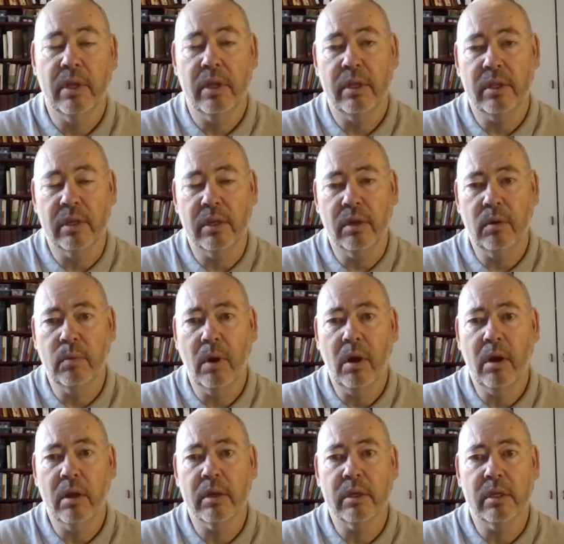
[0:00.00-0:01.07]
you know
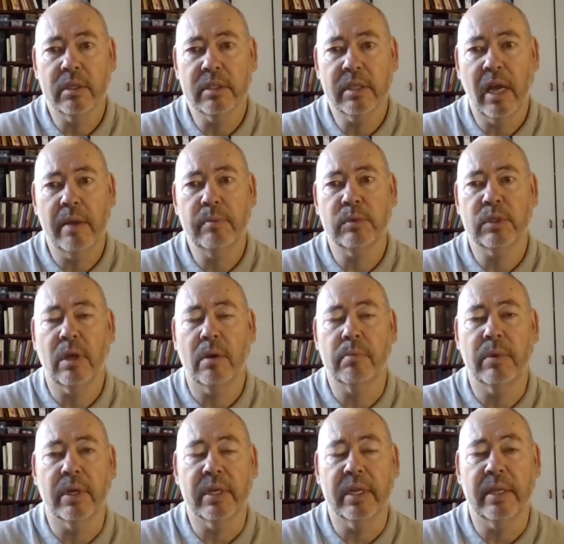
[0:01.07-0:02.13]
what, time's up,
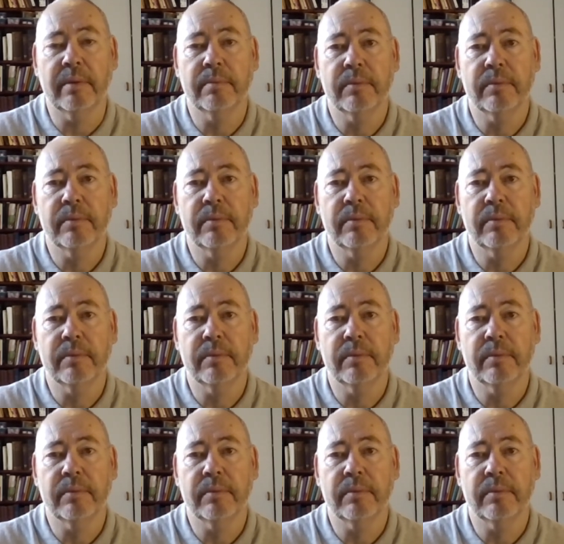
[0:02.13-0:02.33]
buddy.